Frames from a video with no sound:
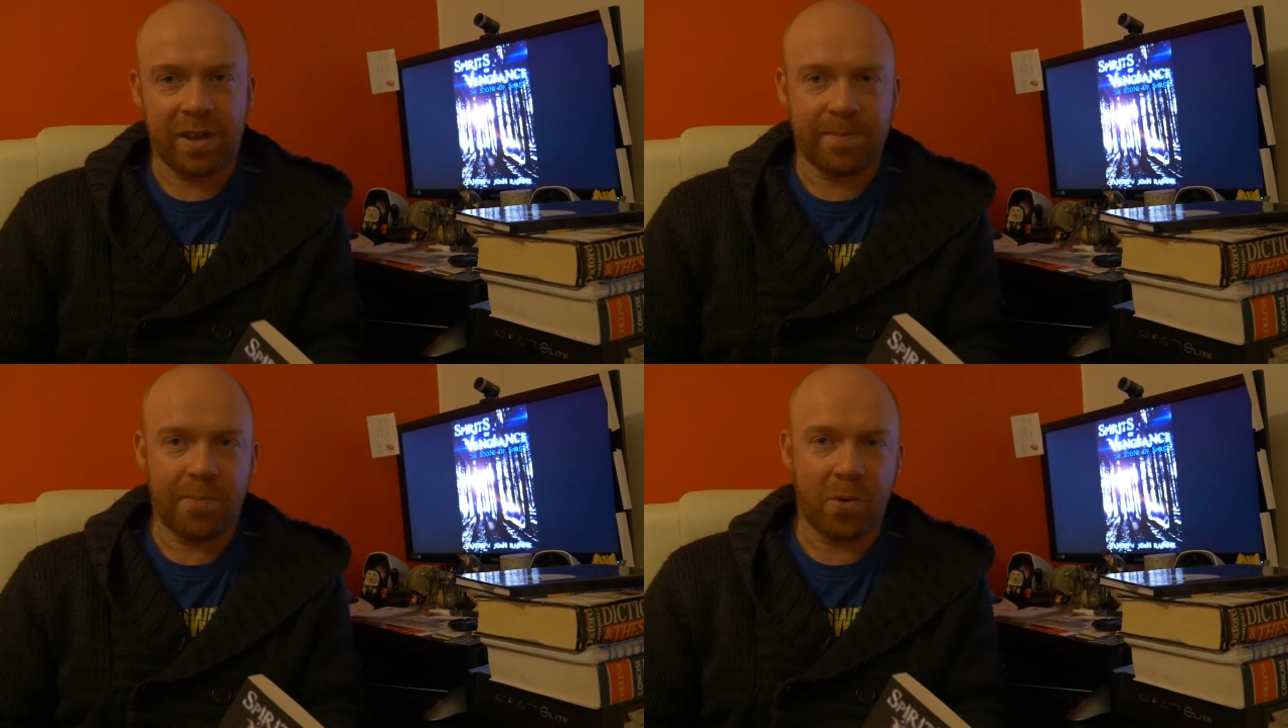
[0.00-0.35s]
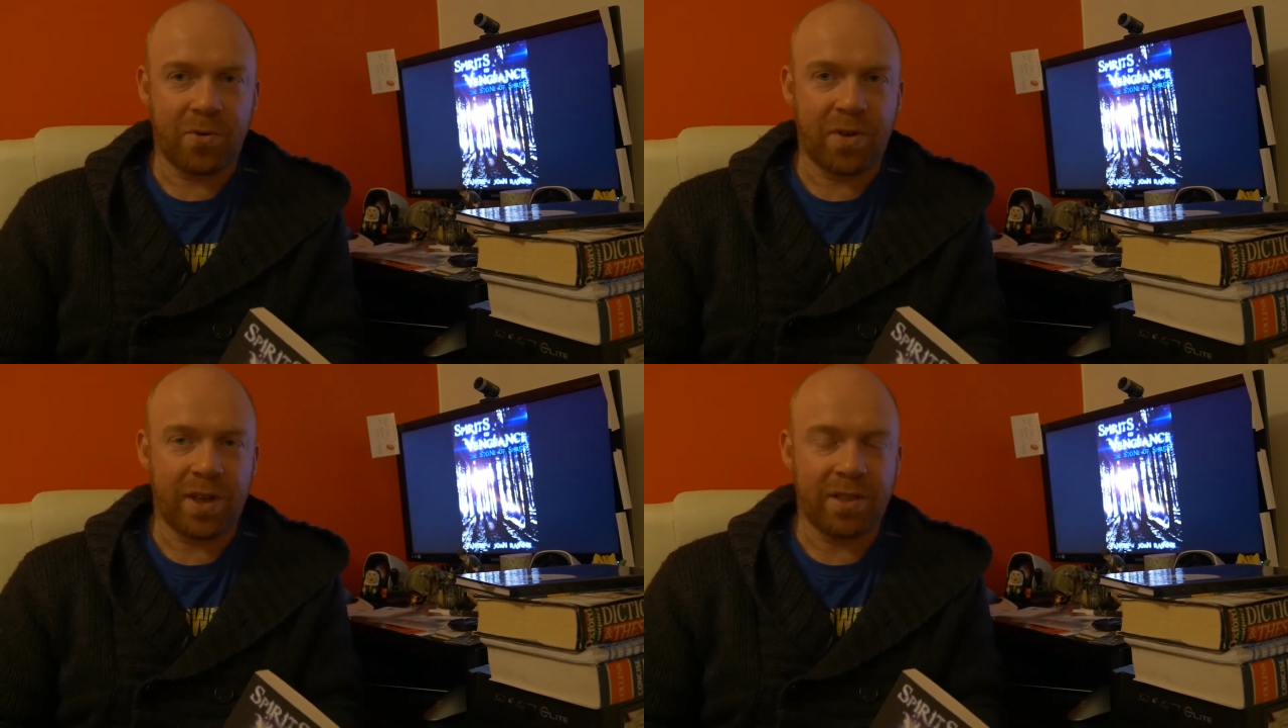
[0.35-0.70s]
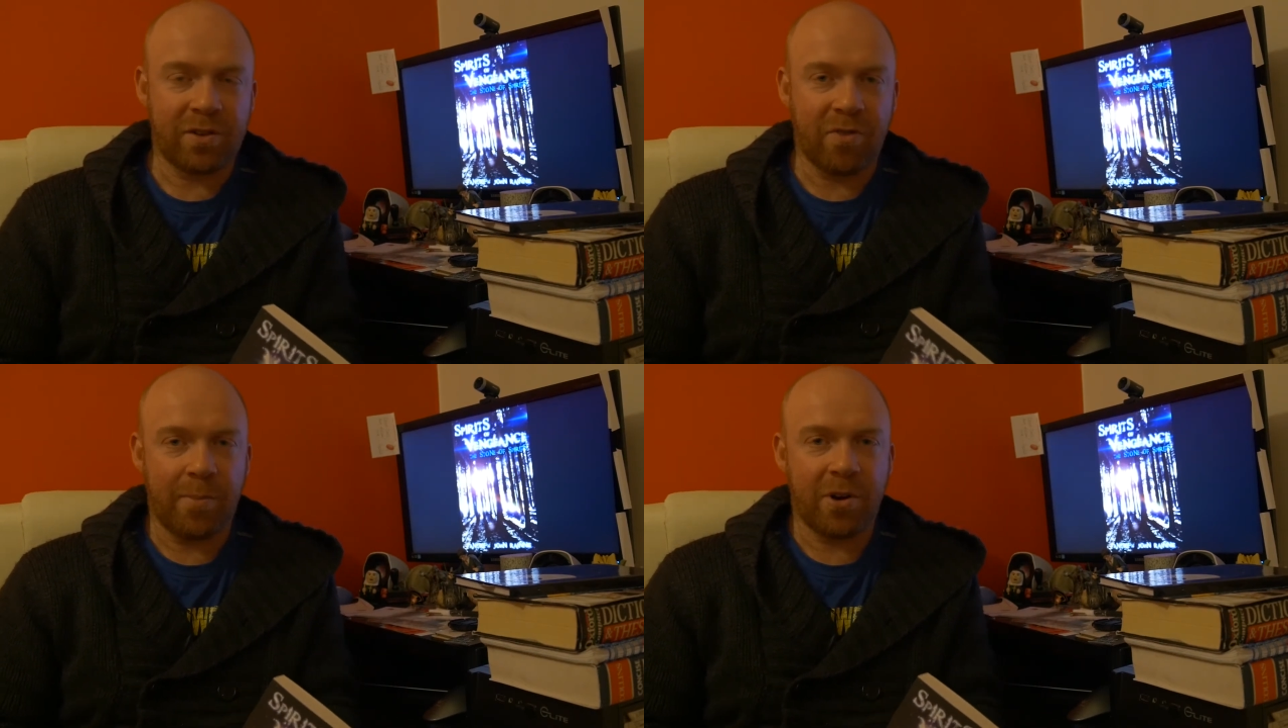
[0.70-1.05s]
both in
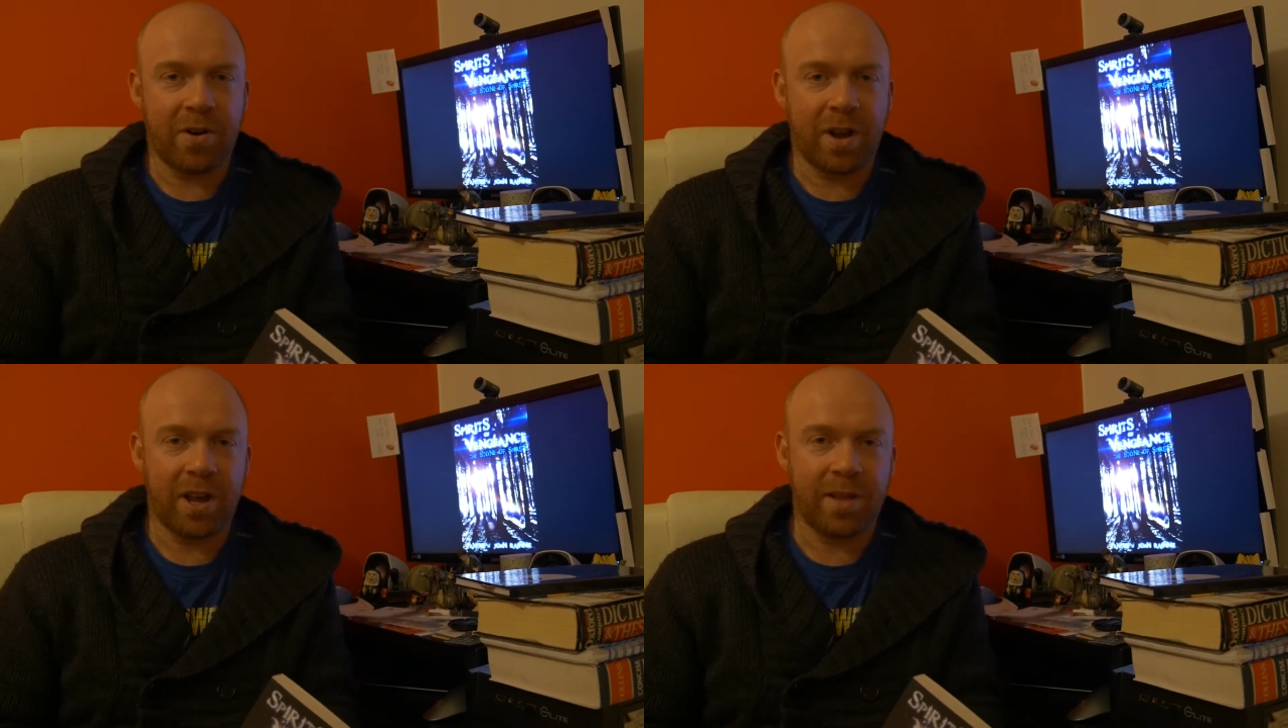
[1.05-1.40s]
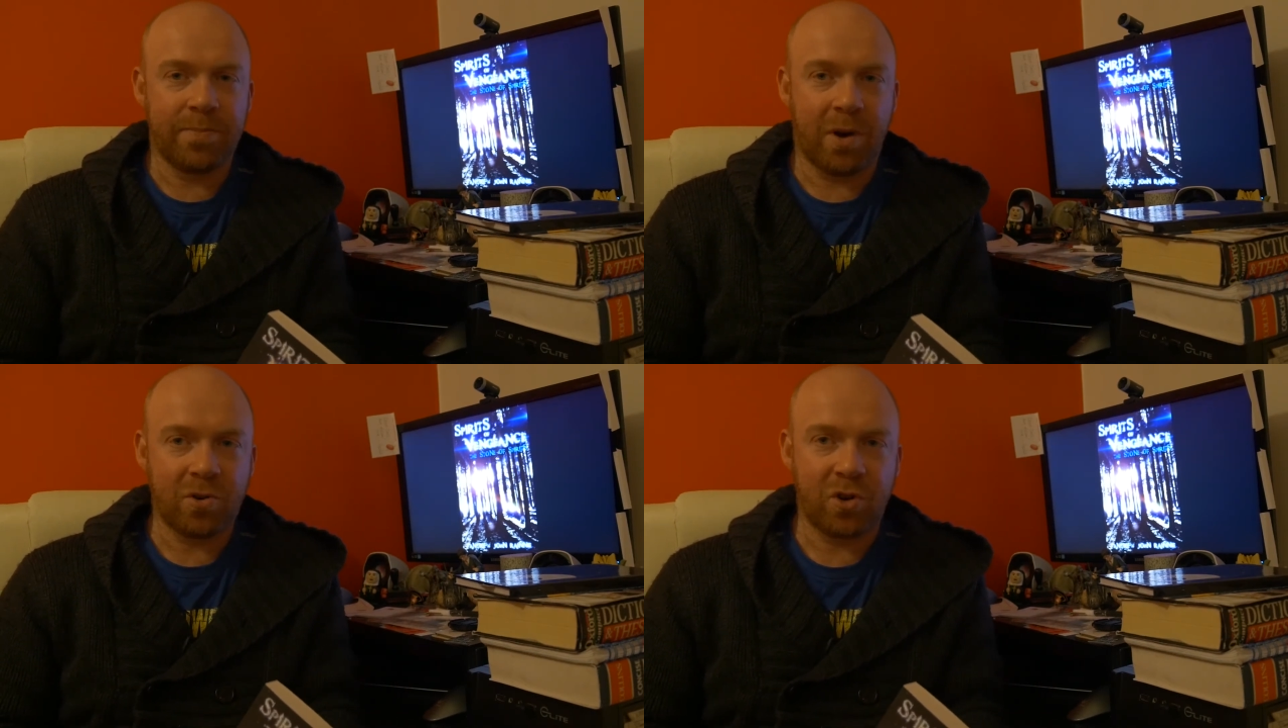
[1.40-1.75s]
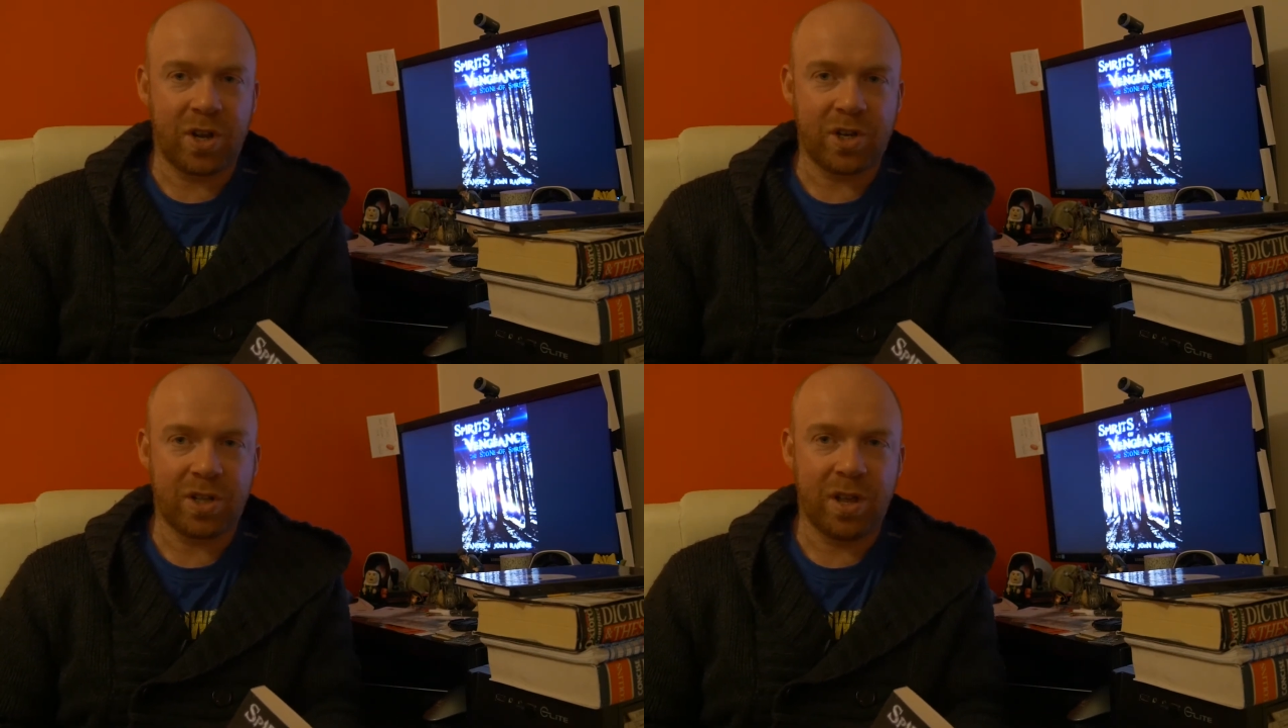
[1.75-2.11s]
grammar and
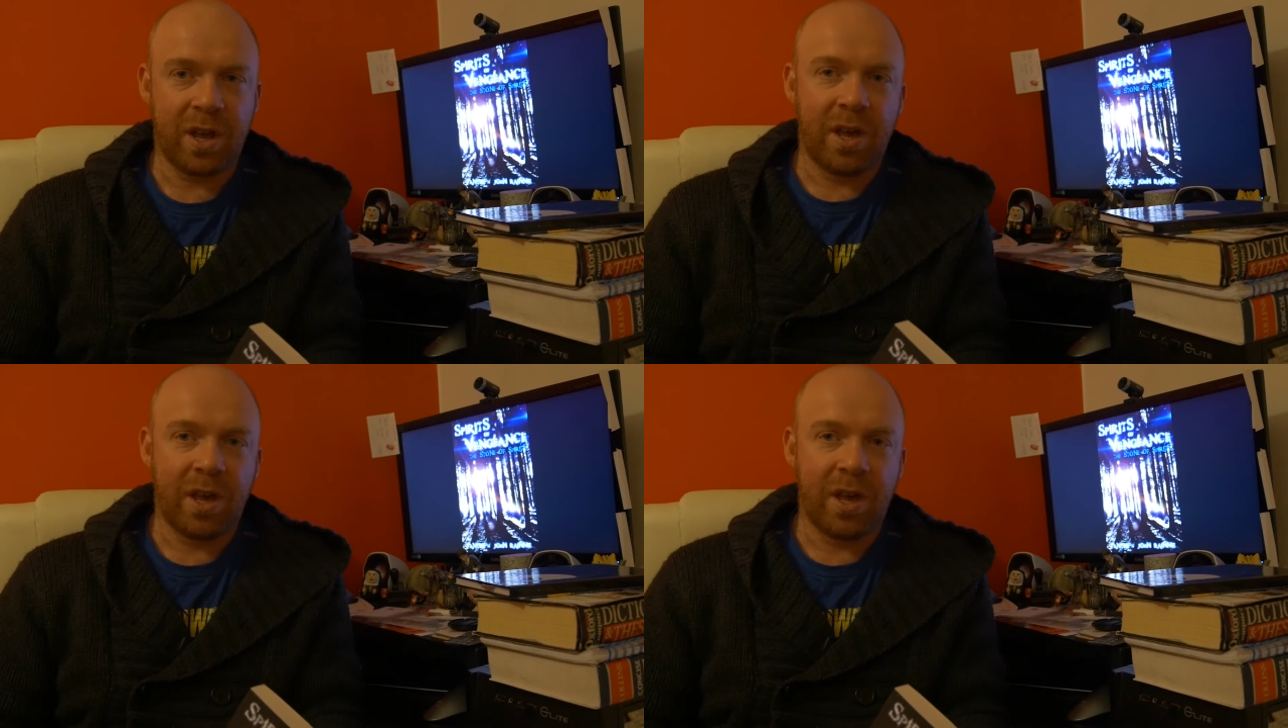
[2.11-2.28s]
punctuation